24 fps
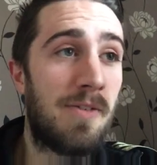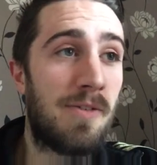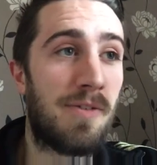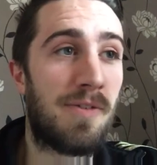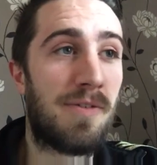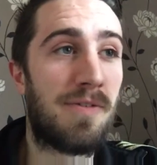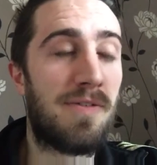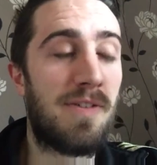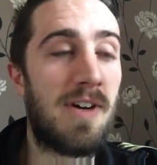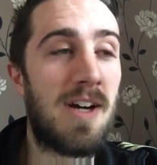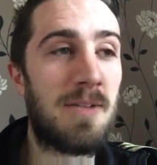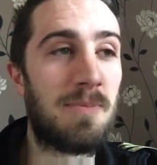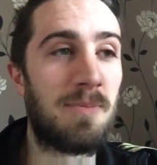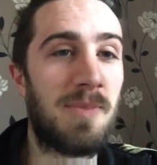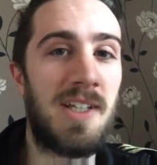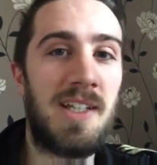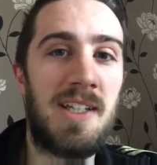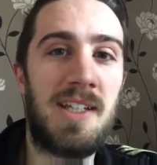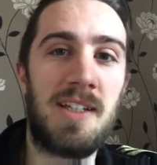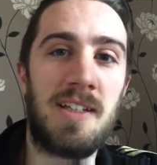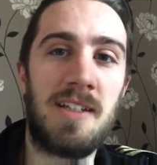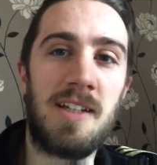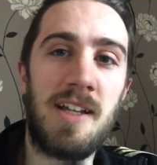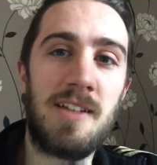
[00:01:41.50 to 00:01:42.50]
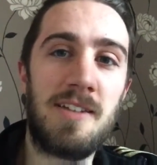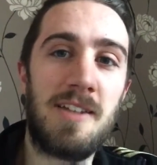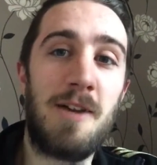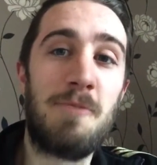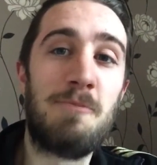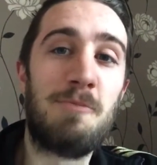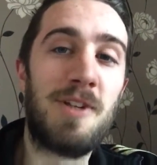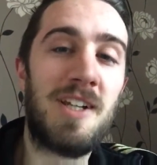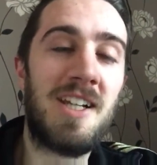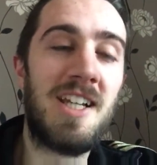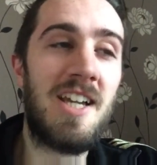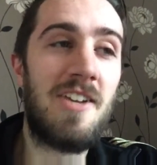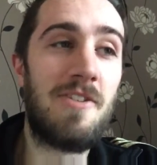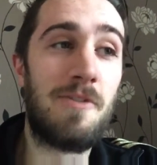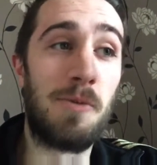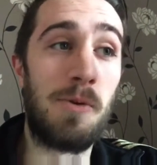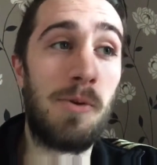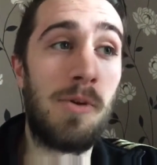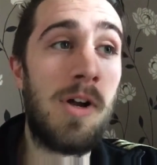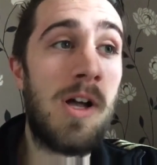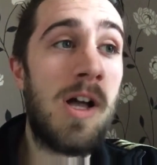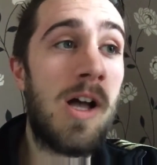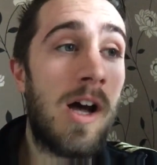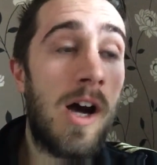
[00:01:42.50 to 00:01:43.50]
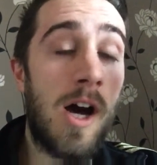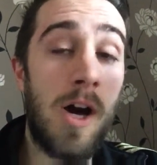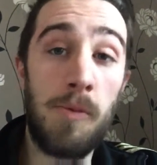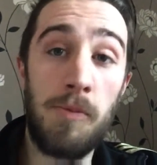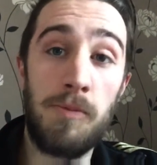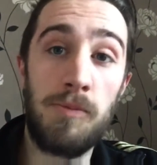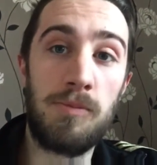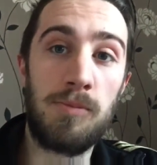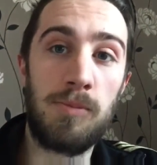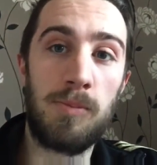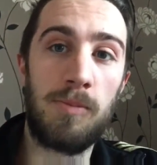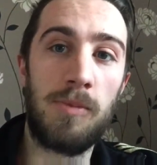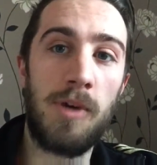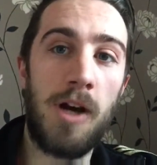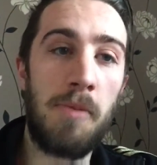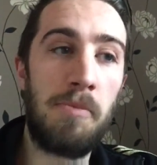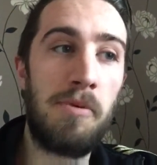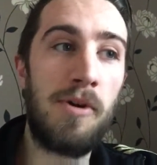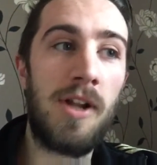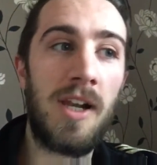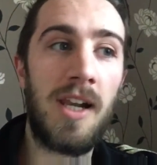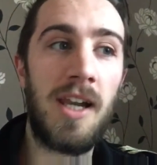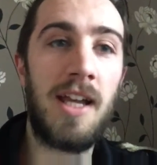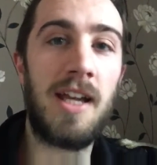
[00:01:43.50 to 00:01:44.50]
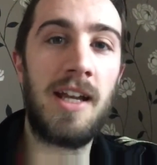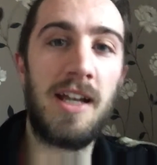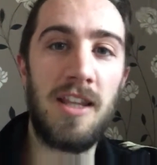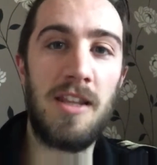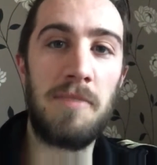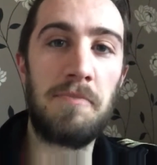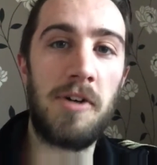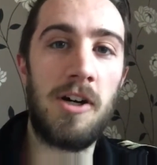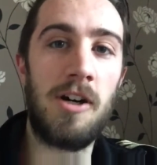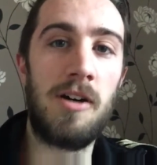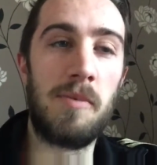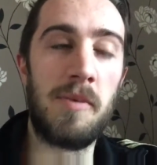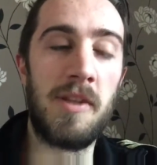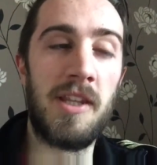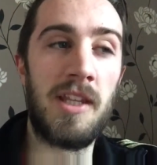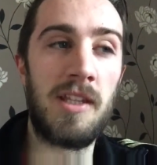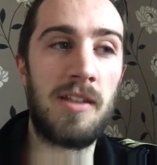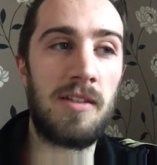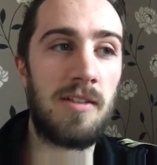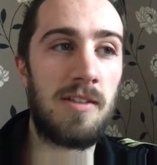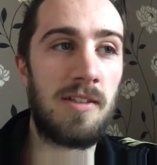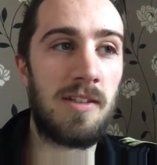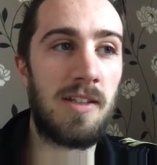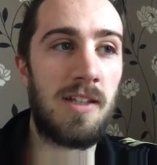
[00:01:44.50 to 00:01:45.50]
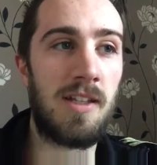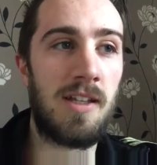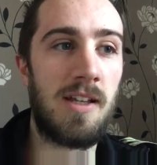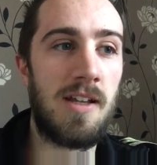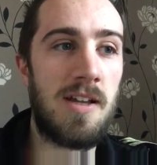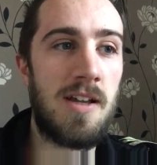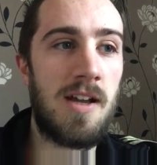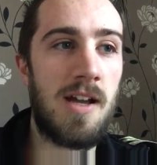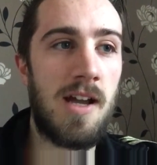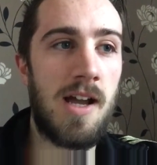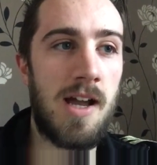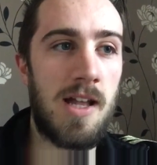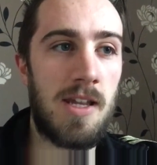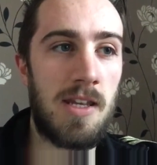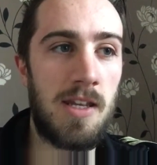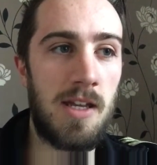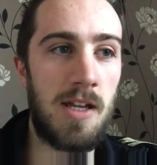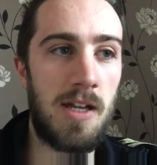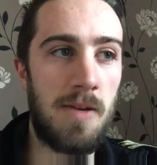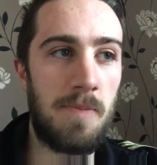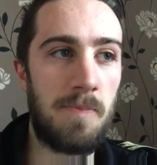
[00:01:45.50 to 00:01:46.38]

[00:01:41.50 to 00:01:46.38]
fuck me, that's unbelievable. I'll put a link at the bottom of this, and